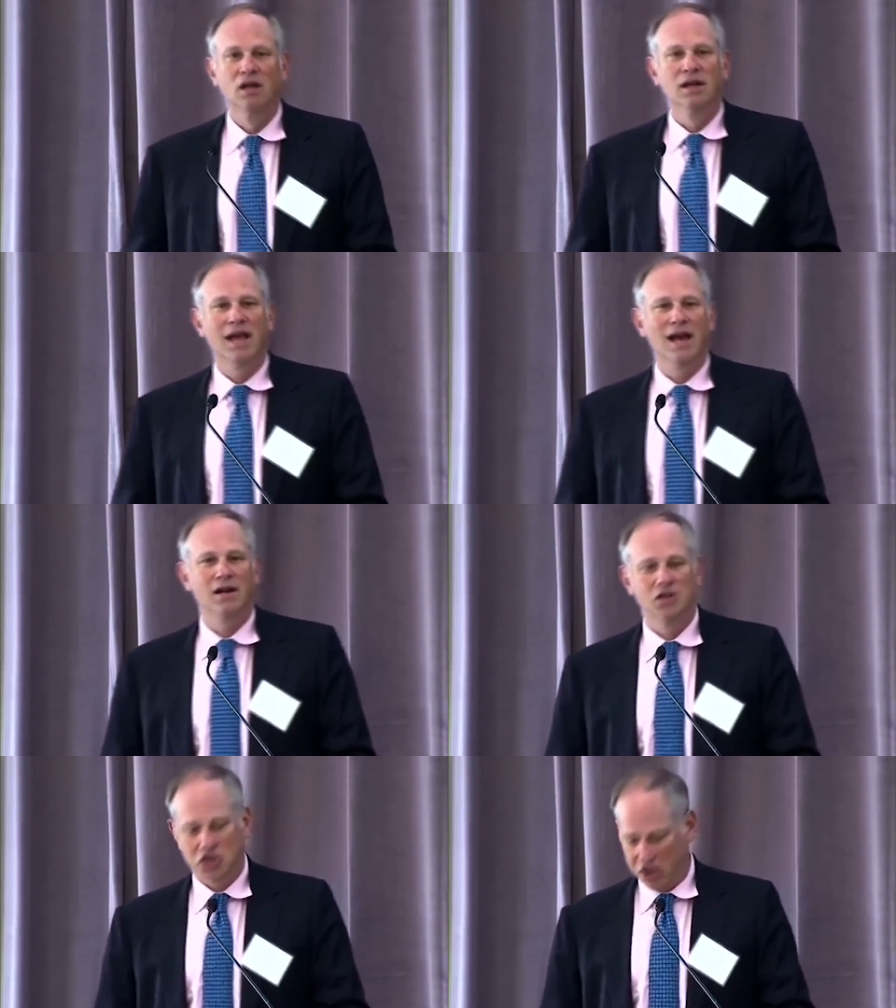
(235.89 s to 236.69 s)

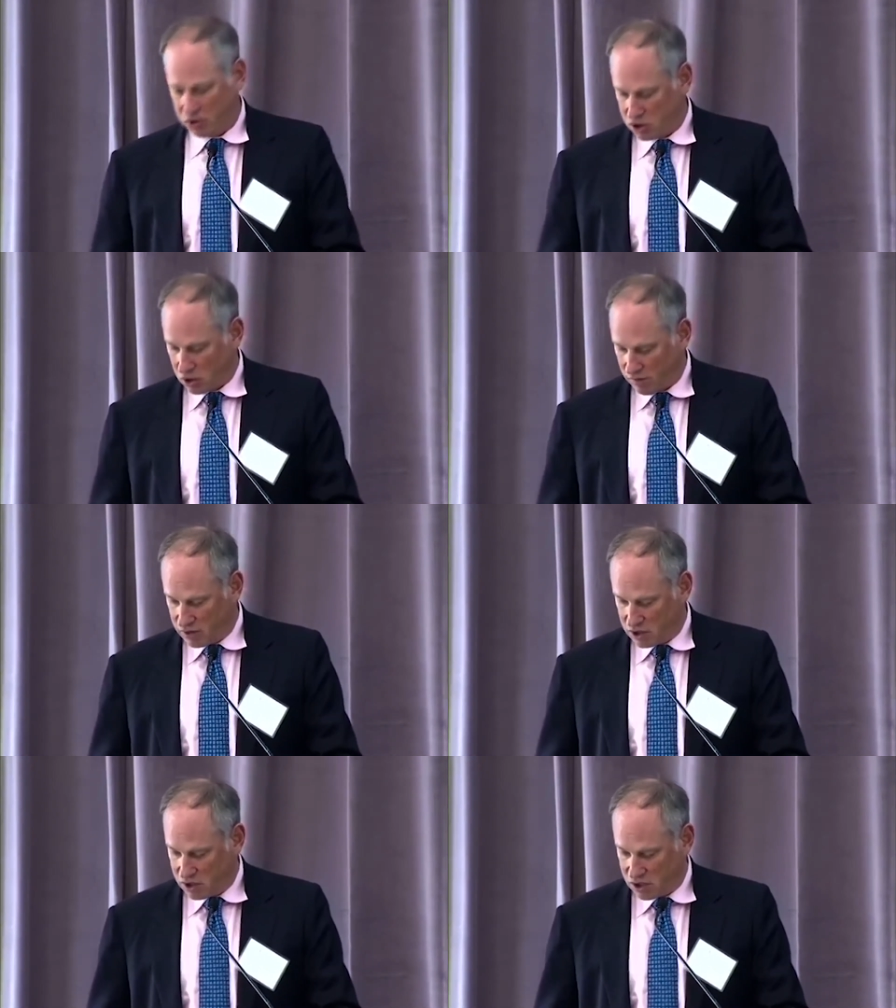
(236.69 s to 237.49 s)
Canada's Shared
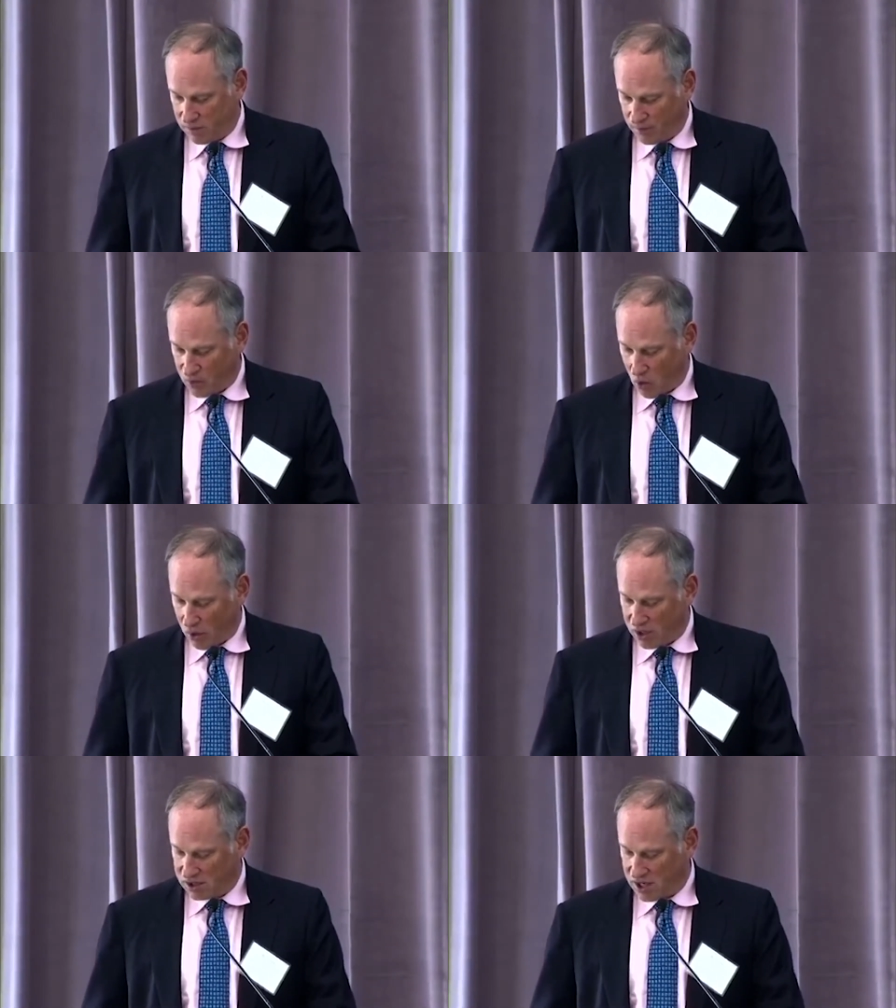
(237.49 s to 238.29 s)
Services
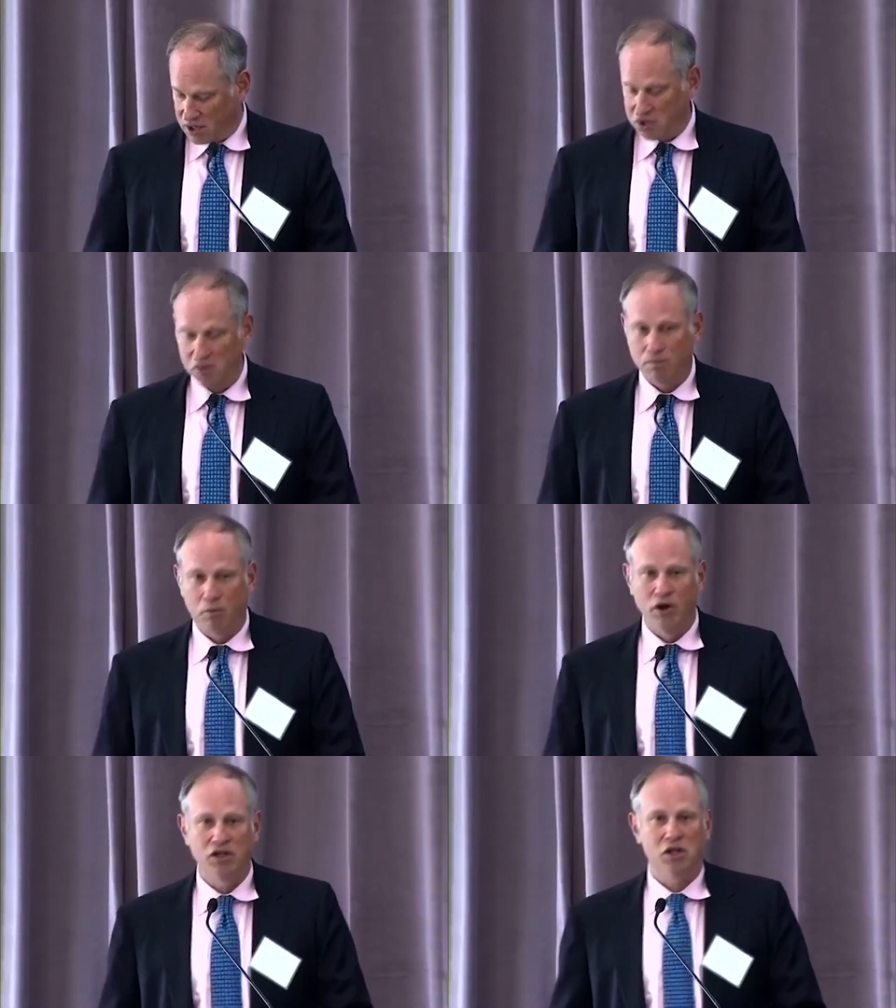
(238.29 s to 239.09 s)
Organization,
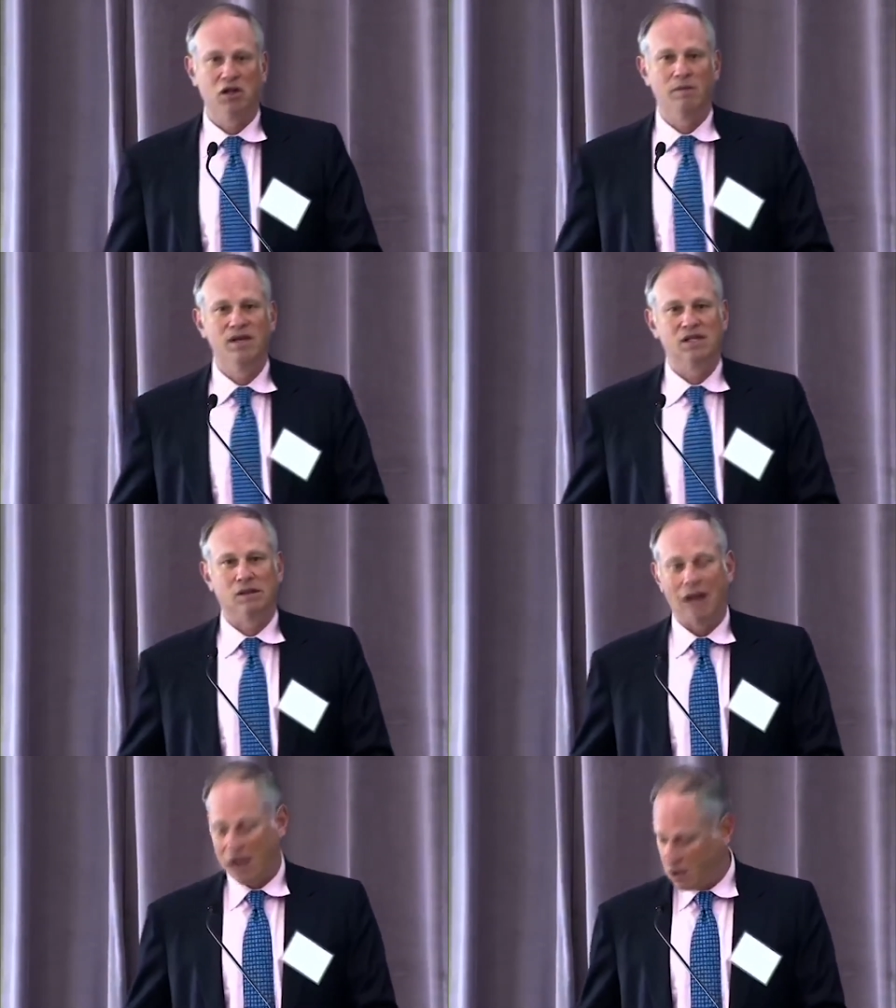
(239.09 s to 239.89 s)
British Columbia's
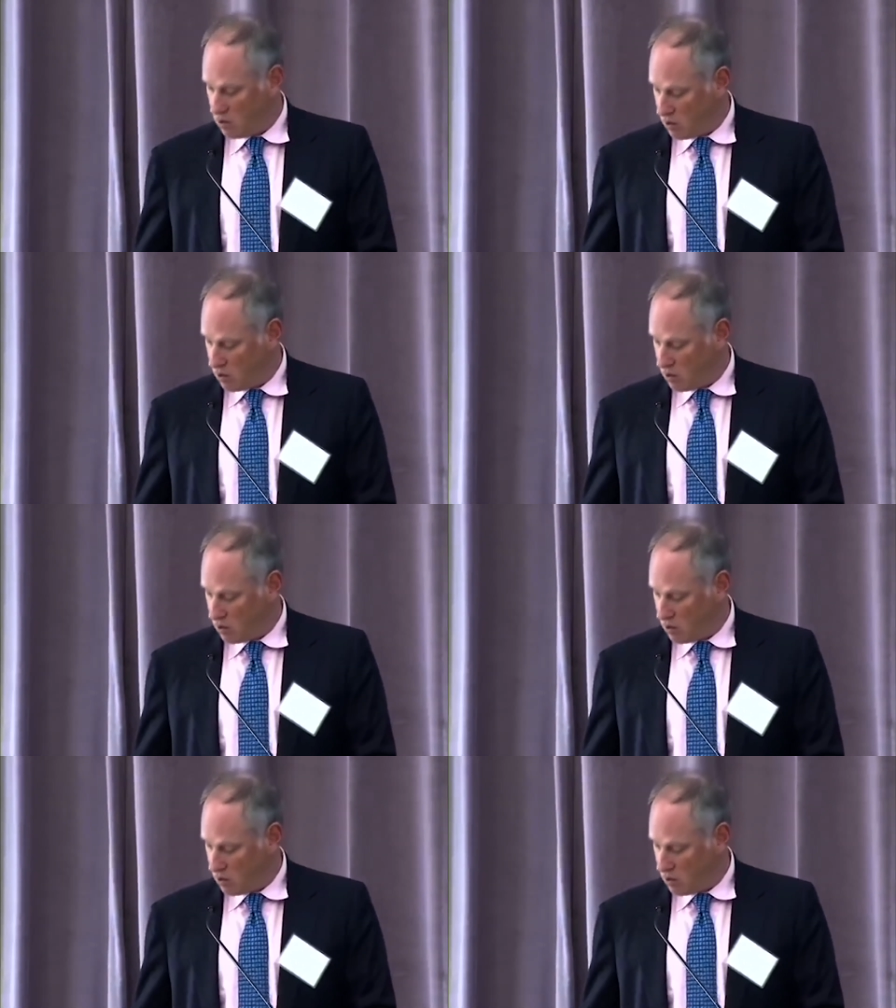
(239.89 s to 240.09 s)
Lotto